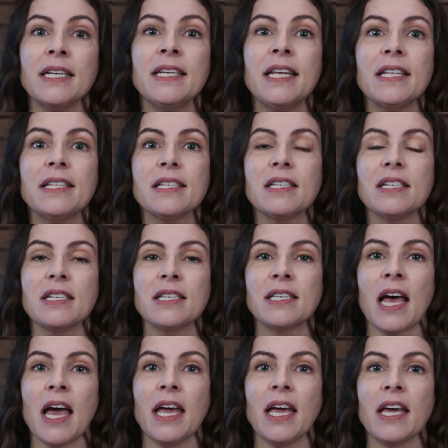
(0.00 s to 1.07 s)
Needless to
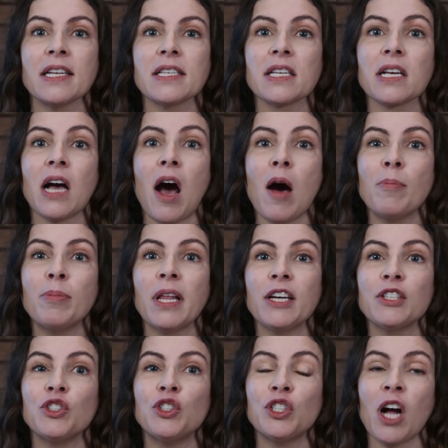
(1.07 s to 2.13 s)
say, it is a
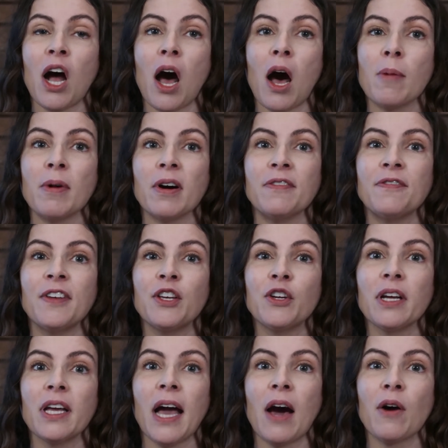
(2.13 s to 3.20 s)
complex job of
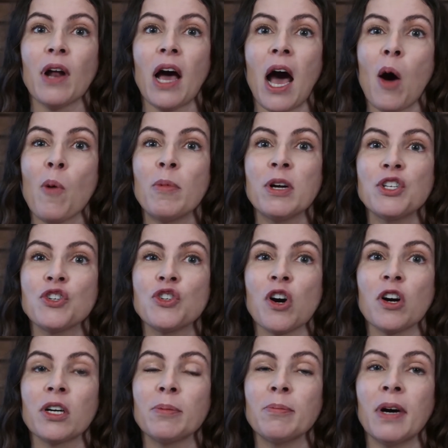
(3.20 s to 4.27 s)
figuring out how much
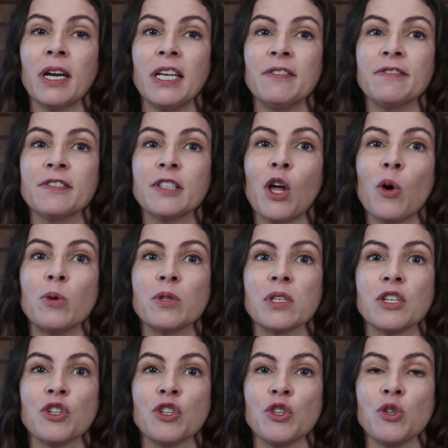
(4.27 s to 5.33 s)
dark money flows
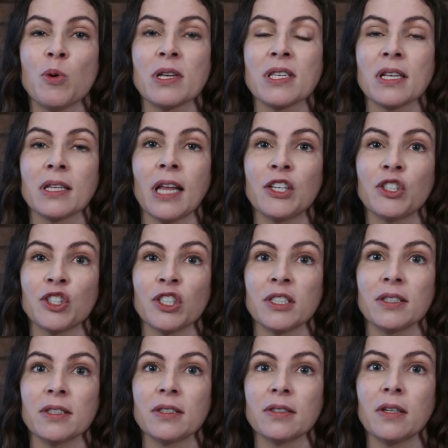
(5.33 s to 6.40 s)
into U.S.
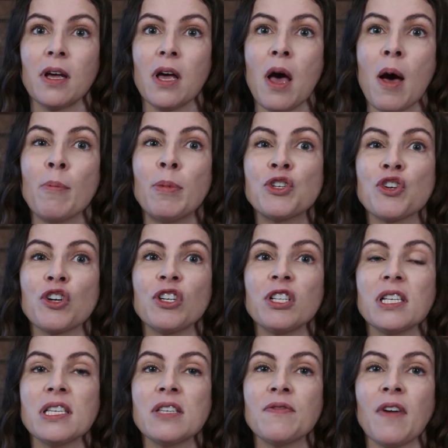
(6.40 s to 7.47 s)
elections, but
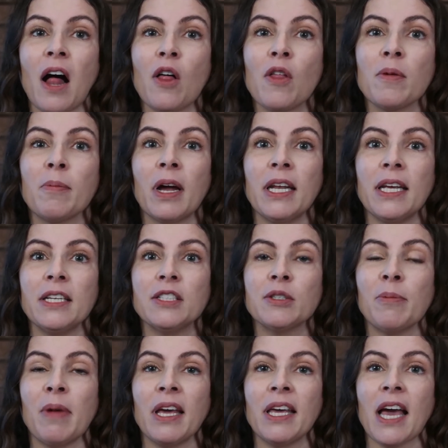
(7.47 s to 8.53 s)
journalists follow the money to
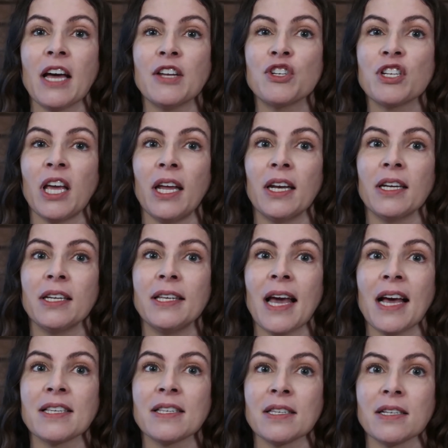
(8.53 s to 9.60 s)
make educated
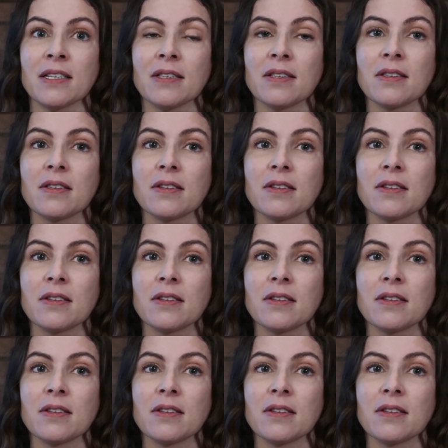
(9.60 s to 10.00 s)
guesses.